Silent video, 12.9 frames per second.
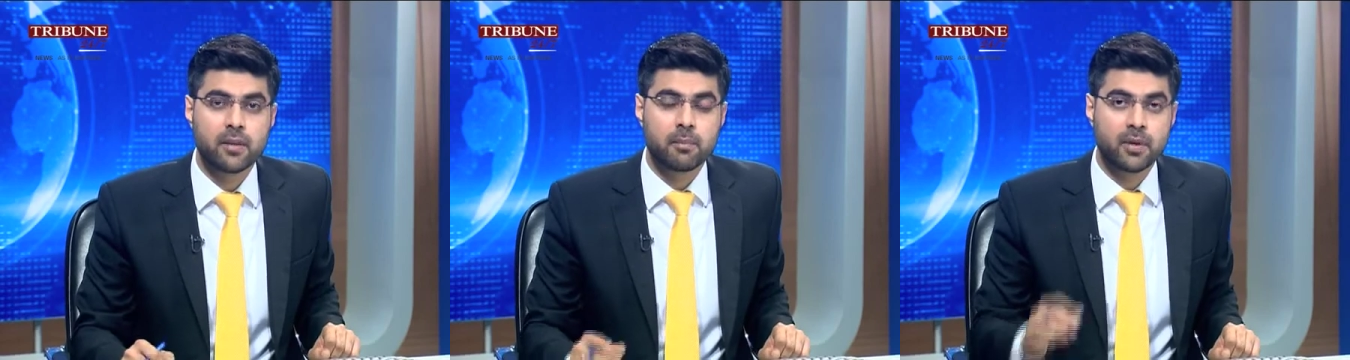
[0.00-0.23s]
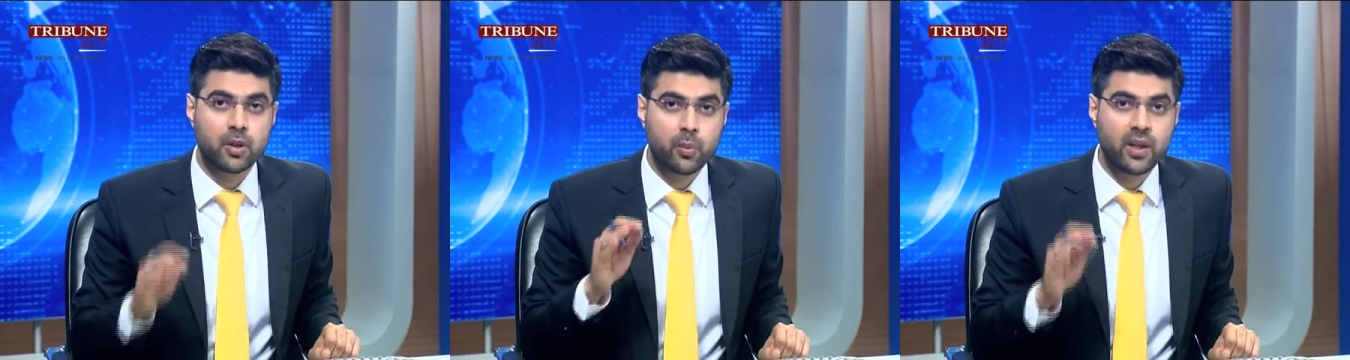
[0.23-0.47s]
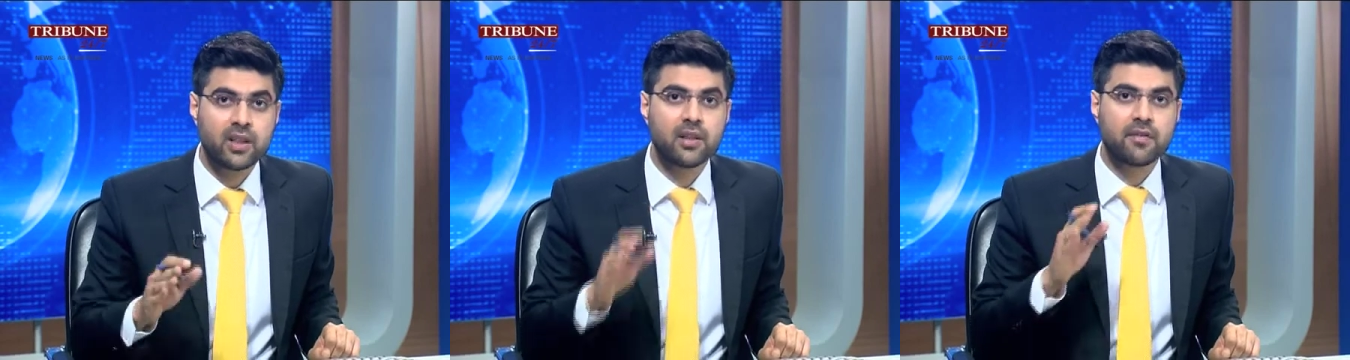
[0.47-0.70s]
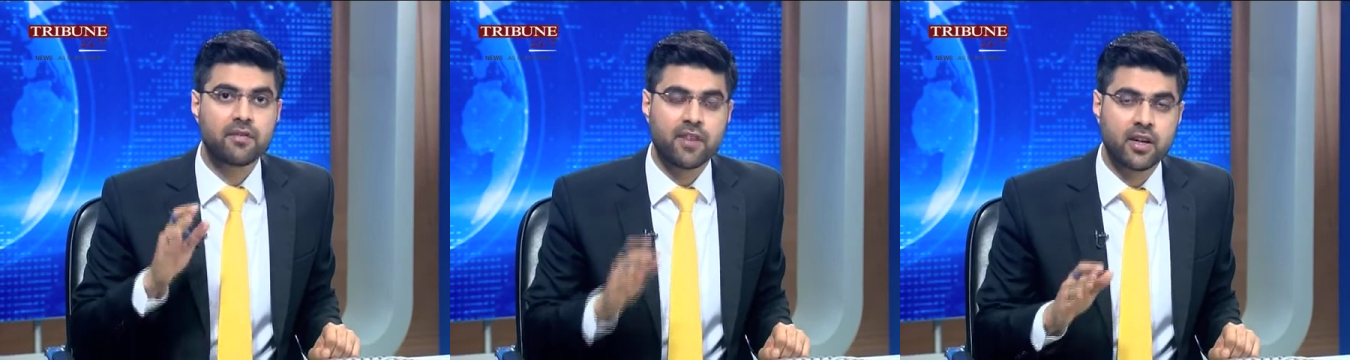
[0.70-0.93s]
between
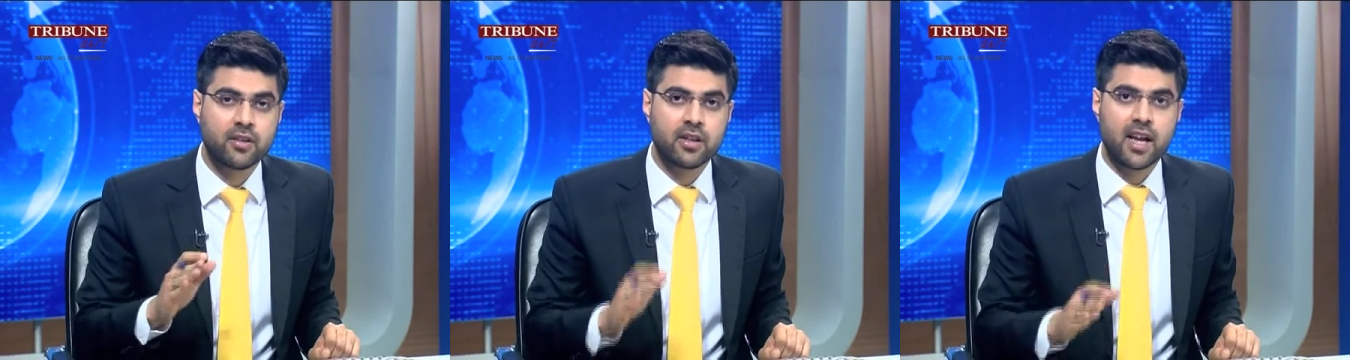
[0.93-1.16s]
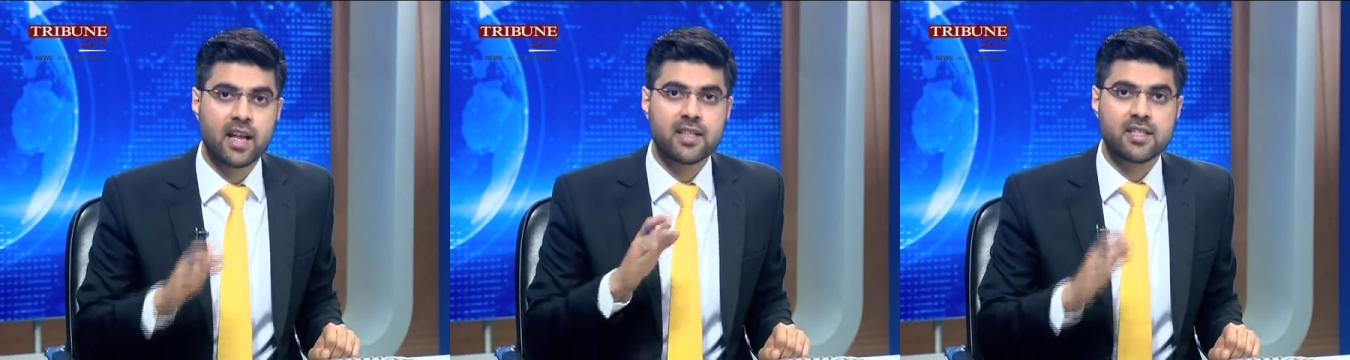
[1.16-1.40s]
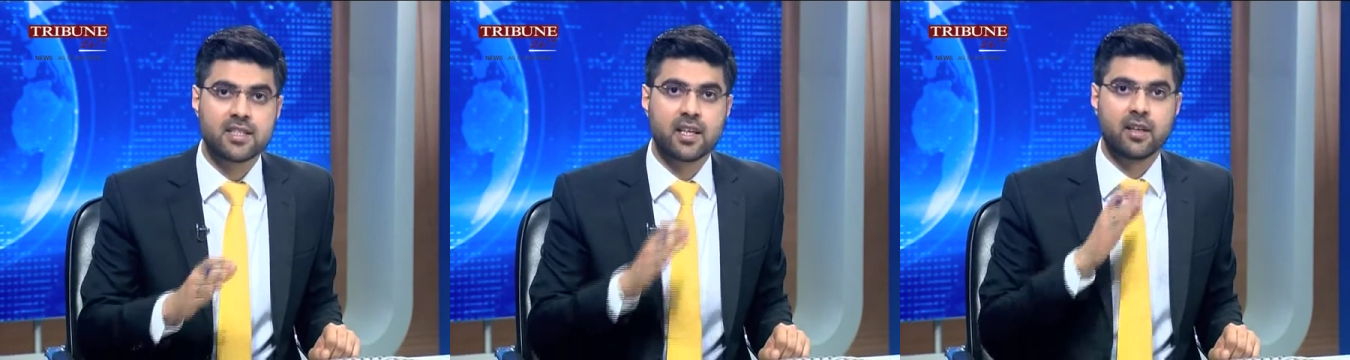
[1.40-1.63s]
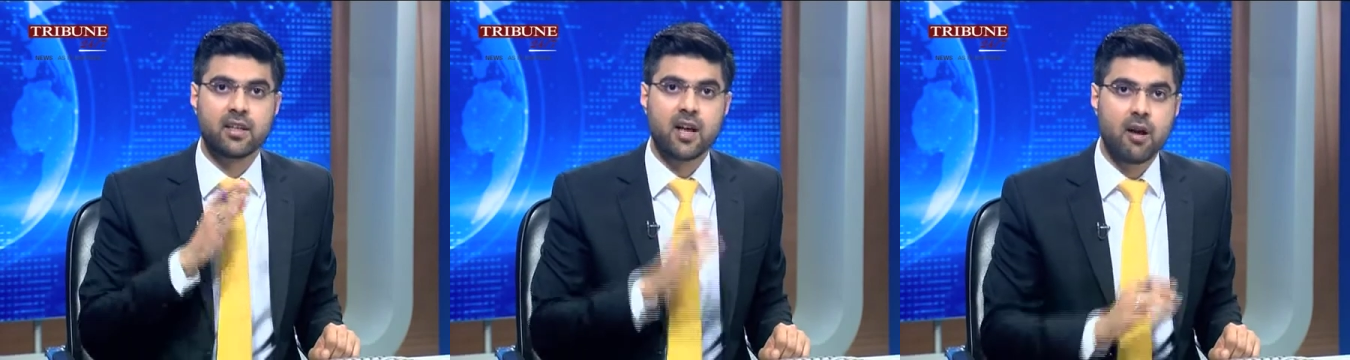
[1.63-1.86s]
the federal and
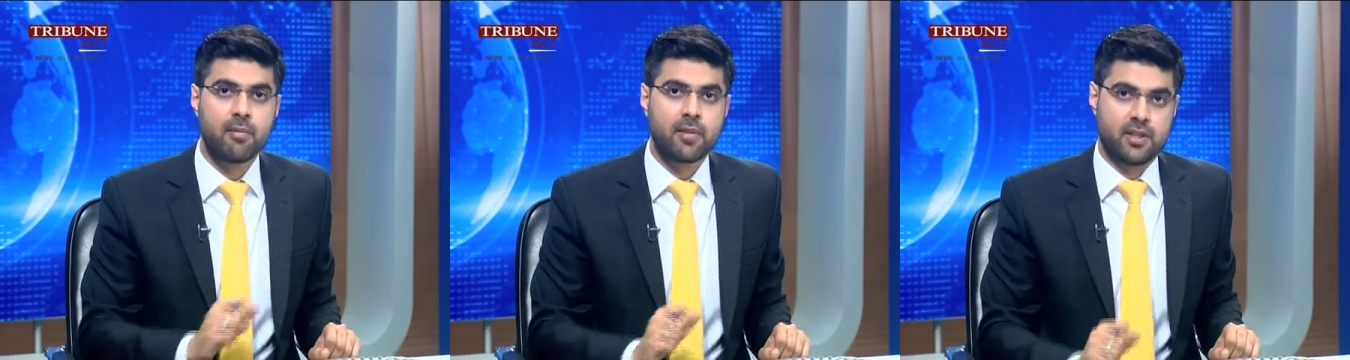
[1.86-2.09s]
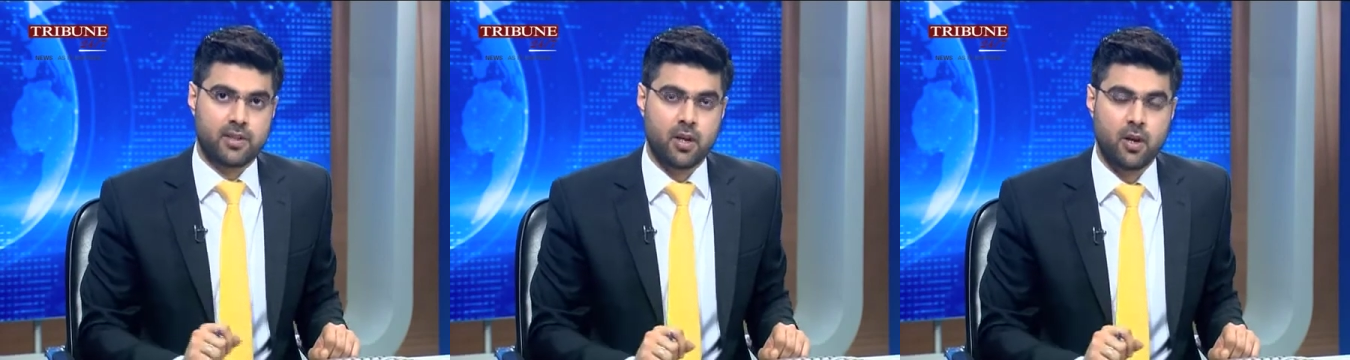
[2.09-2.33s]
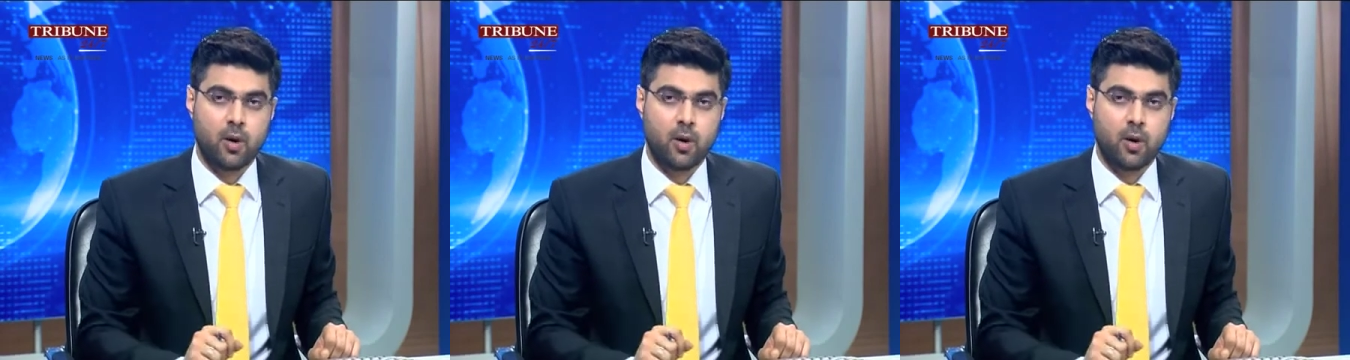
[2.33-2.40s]
Sindh governments